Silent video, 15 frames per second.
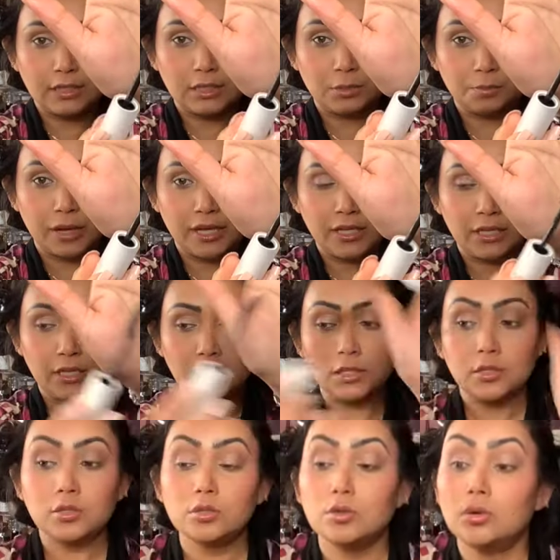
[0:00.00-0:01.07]
spiky.
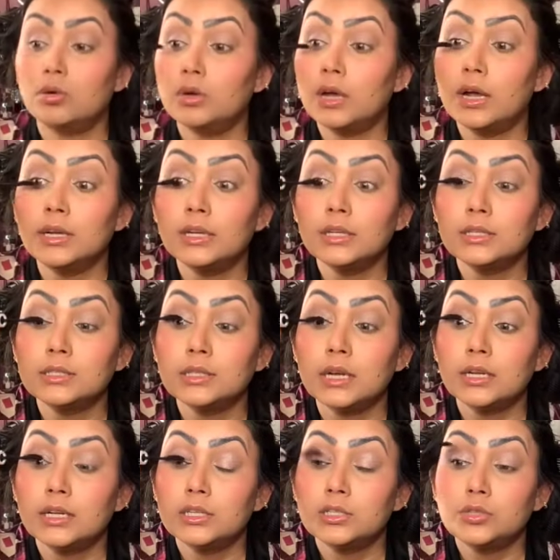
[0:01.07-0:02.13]
So kind of
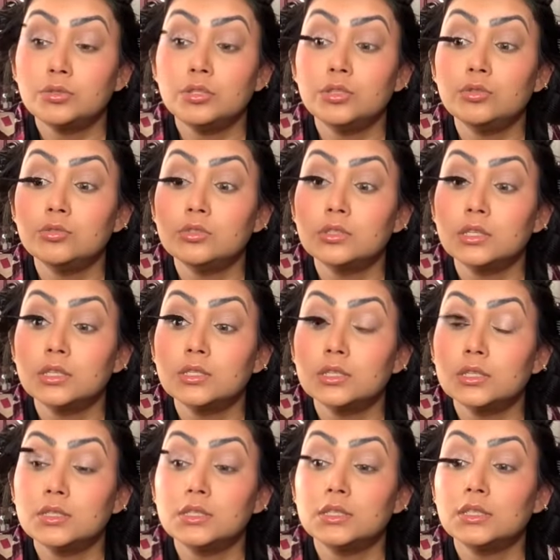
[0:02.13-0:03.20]
excited to use this
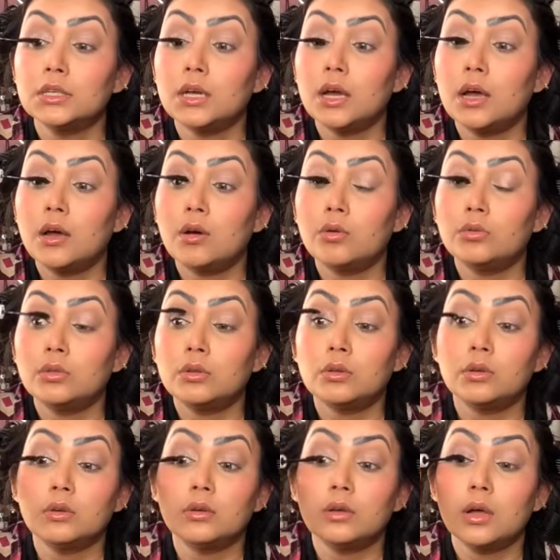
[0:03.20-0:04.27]
and see how
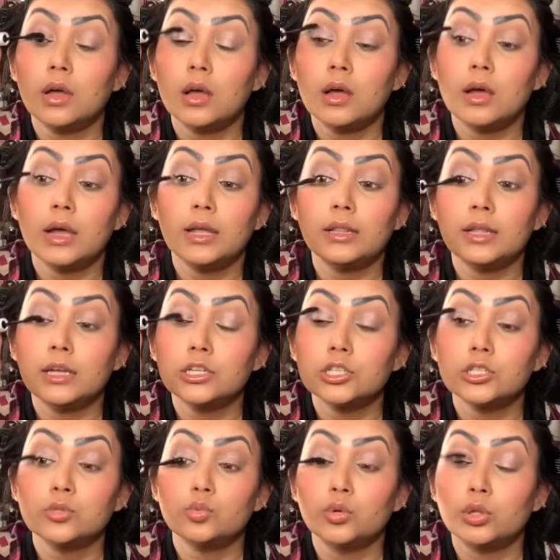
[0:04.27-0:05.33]
the
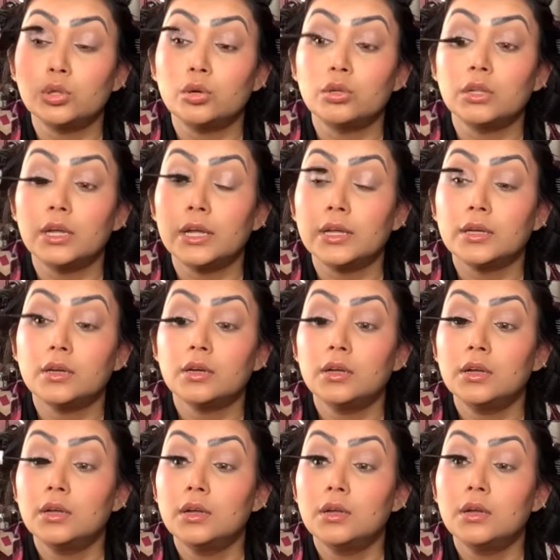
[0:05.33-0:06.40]
eyelashes will look like.
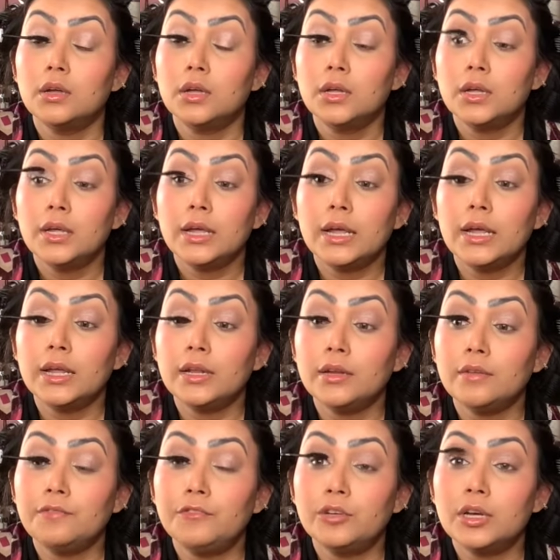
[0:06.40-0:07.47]
And
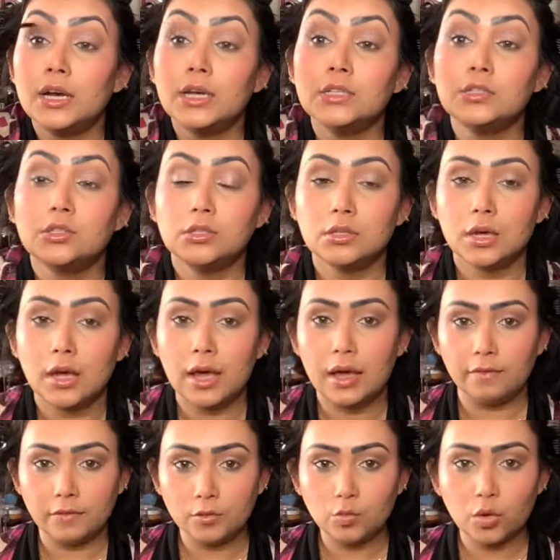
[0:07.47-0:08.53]
if you guys
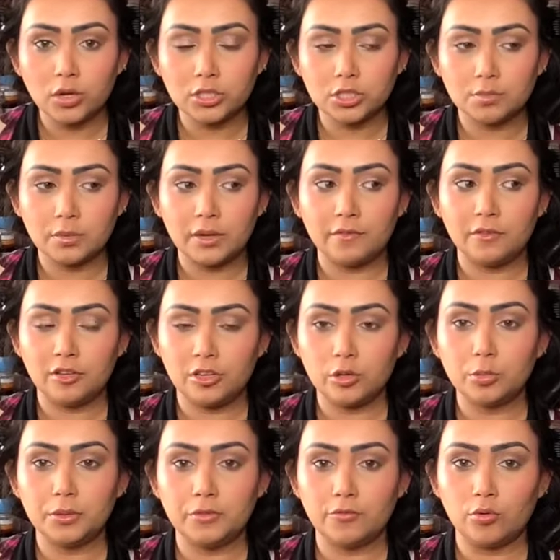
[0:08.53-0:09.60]
haven't watched my
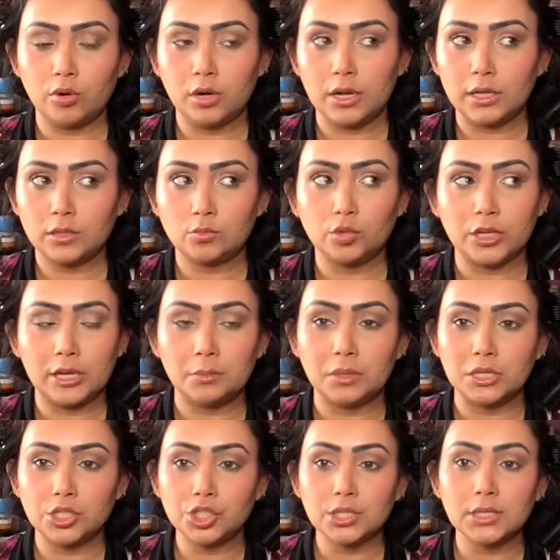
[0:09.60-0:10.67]
video before, like when I
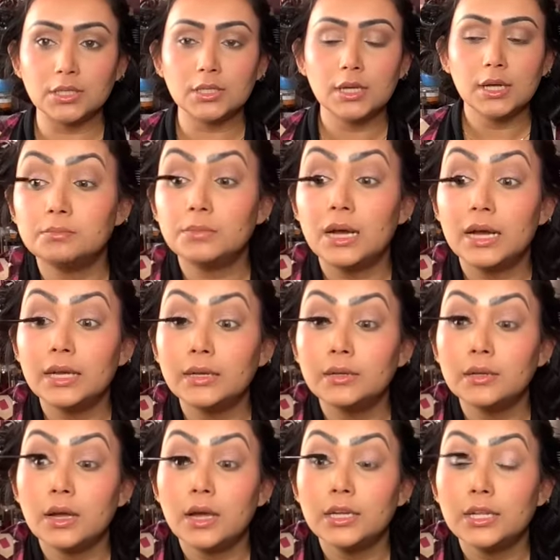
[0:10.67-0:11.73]
mentioned, my
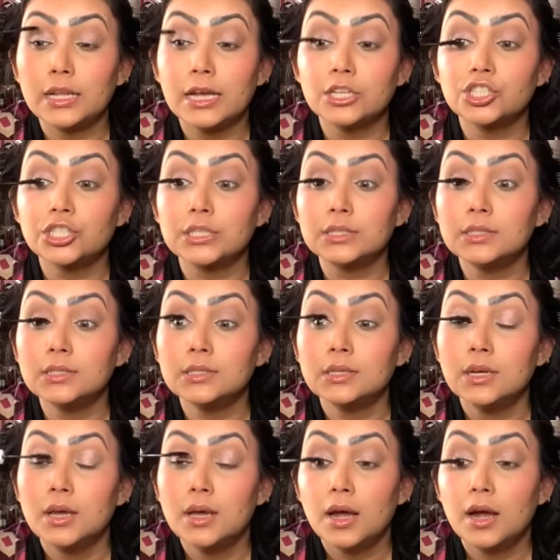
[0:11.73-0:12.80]
eyelashes
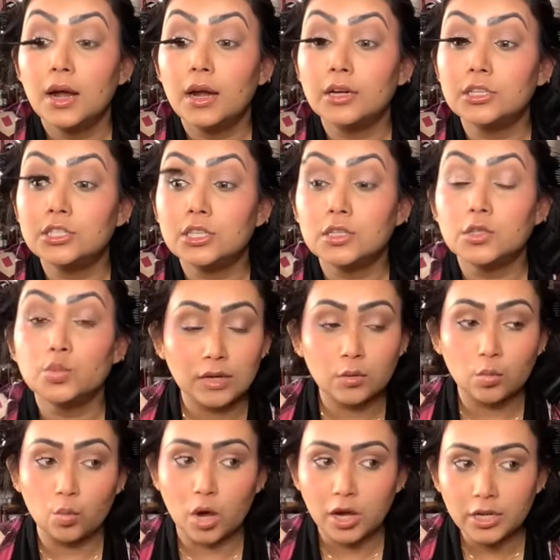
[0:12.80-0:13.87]
are just
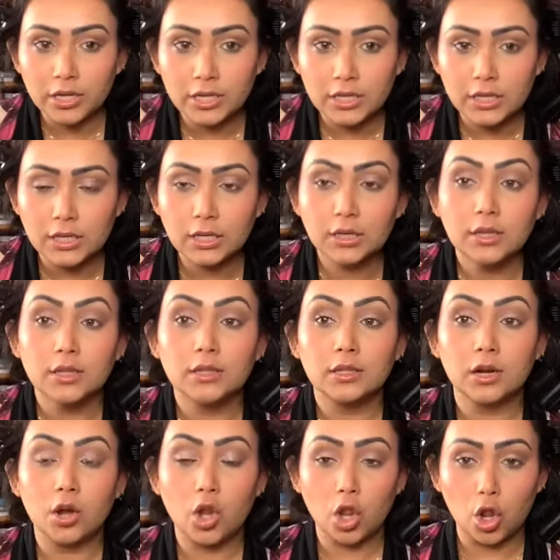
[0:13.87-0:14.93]
wonky.
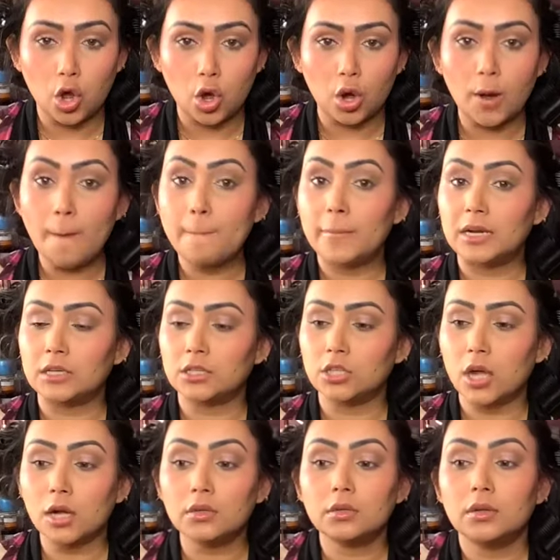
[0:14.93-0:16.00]
They're long, but
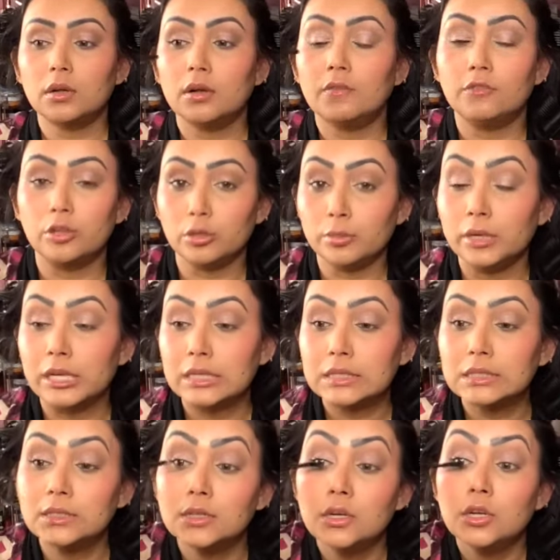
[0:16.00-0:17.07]
not
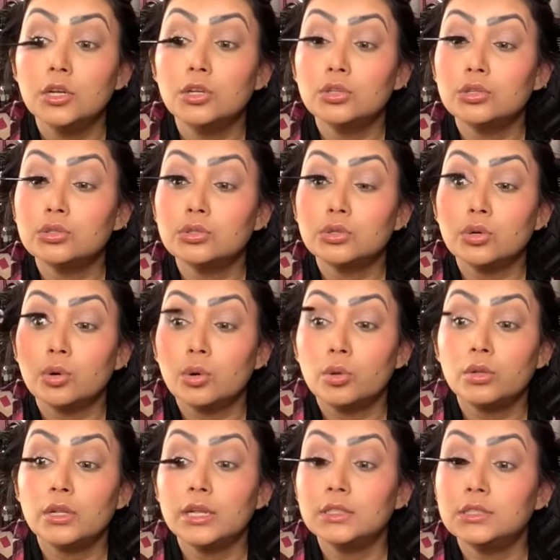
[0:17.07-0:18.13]
voluminous. So
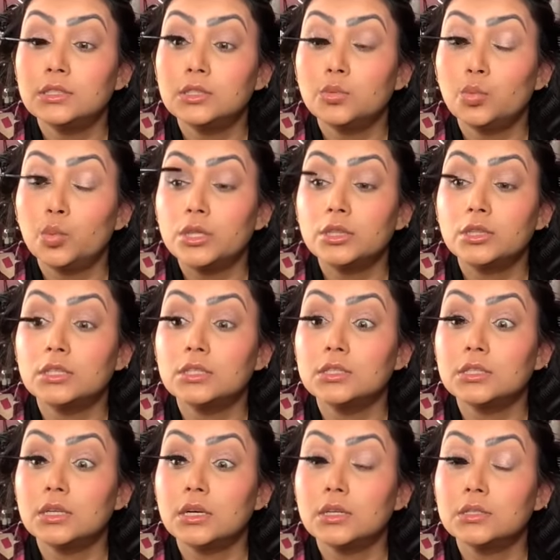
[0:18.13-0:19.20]
let's see what this
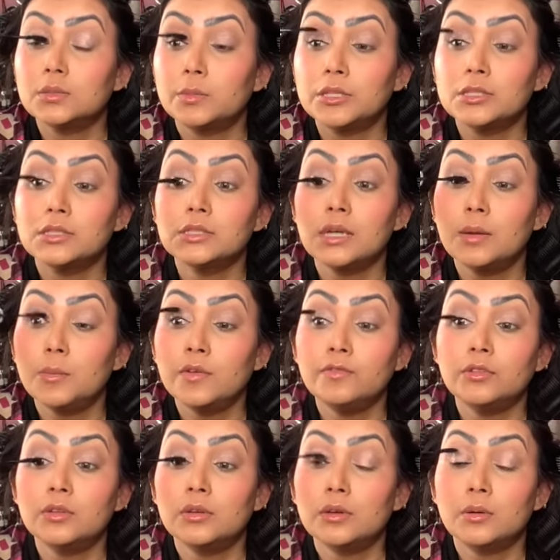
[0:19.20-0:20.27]
does. But some of
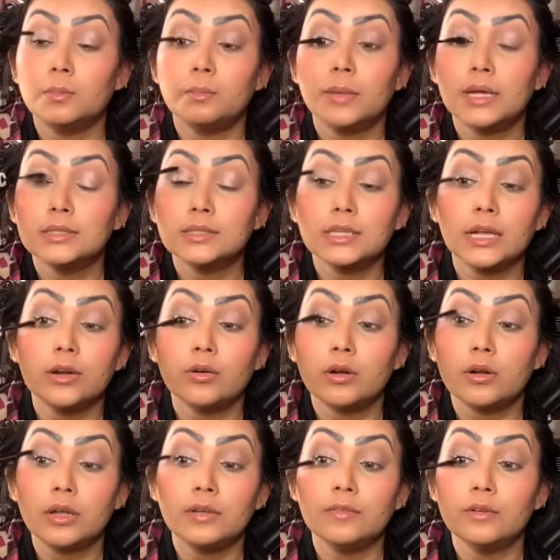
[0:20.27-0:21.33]
the
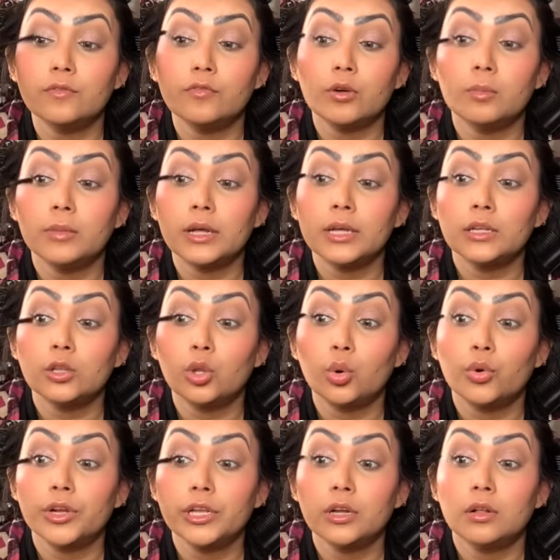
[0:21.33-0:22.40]
mascara, even from like
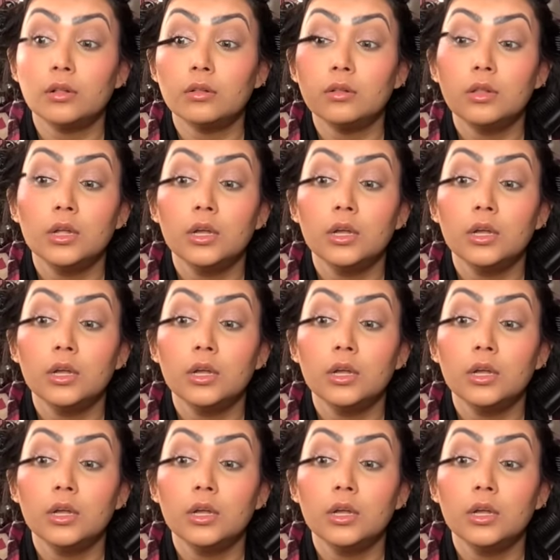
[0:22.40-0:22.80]
L'Oreal